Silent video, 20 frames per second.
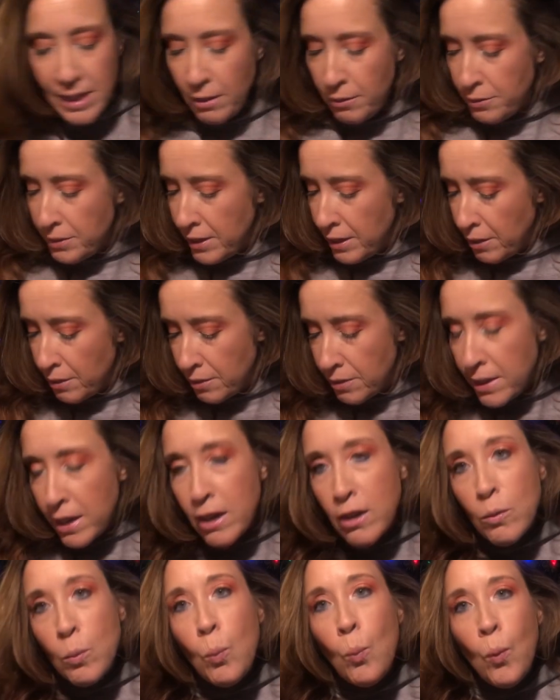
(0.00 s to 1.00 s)
out there
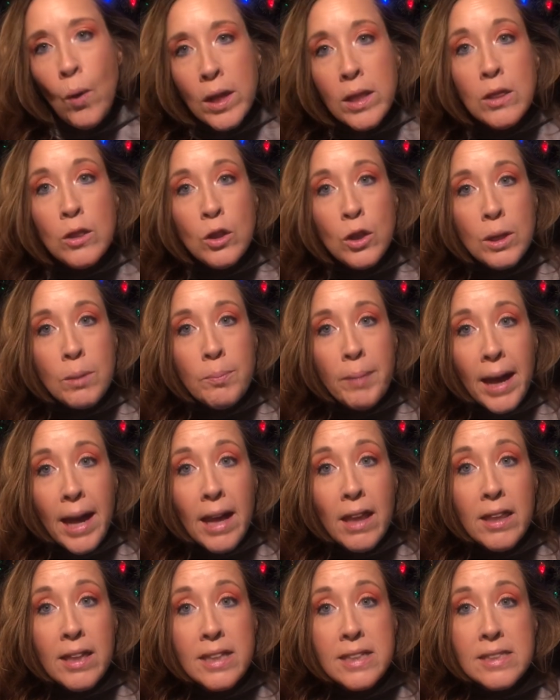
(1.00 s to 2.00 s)
that are one-look
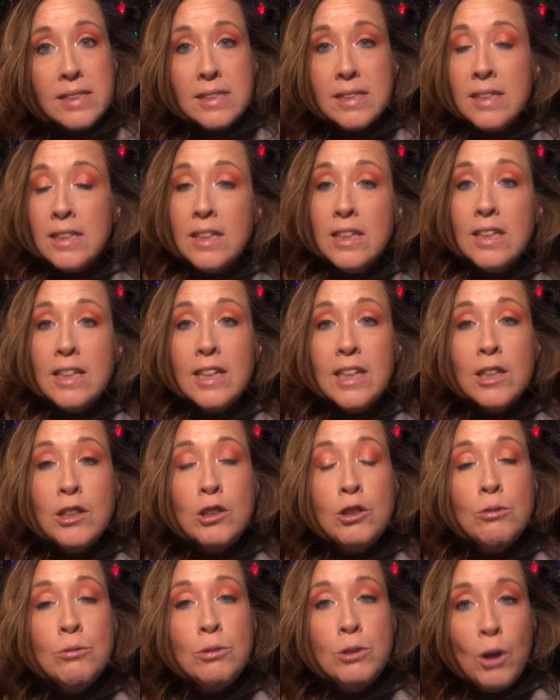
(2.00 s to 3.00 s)
palettes,
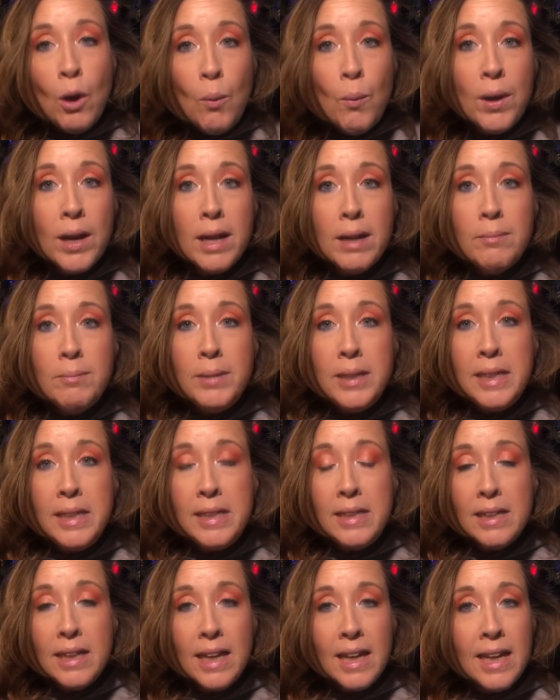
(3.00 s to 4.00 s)
and you know what I
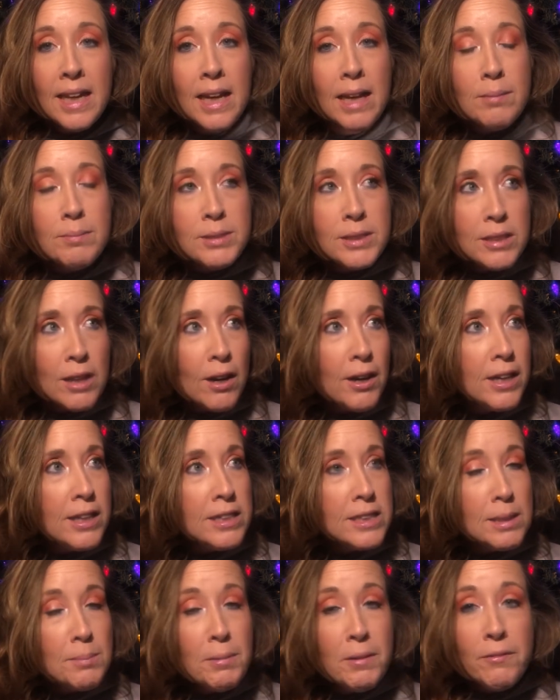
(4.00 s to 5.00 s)
mean. And I'm sorry,
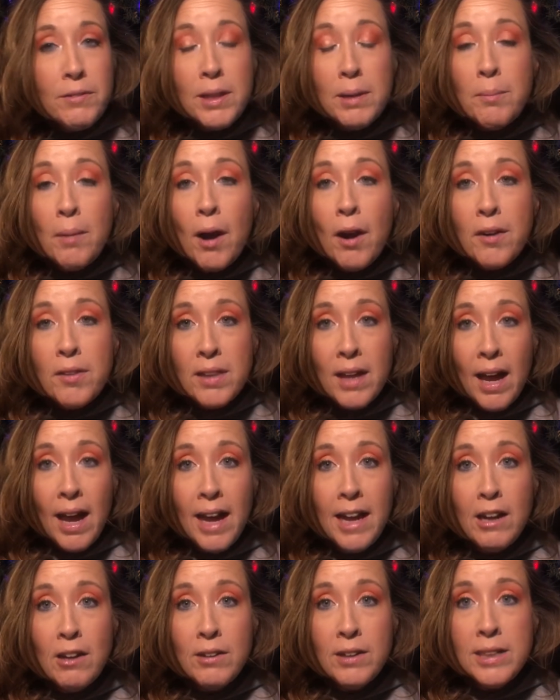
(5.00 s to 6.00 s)
some of them are the
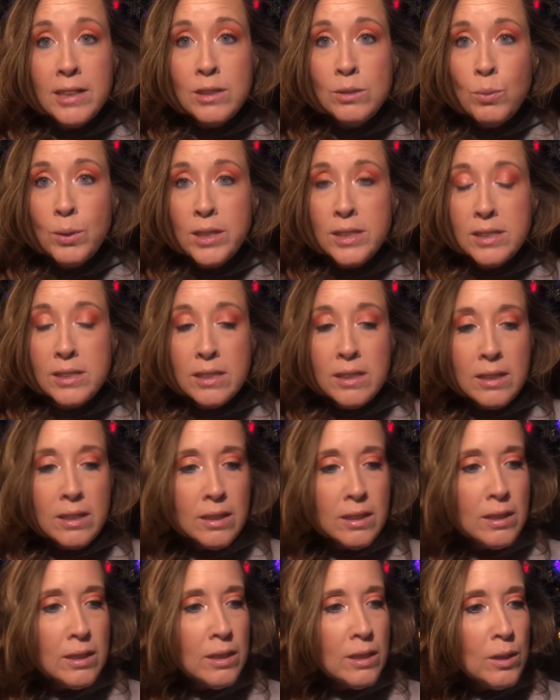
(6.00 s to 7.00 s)
higher-end ones,
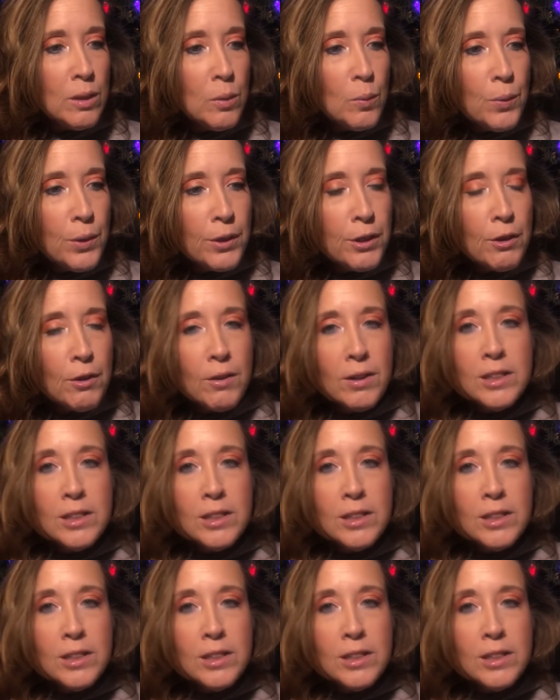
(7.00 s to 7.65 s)
where there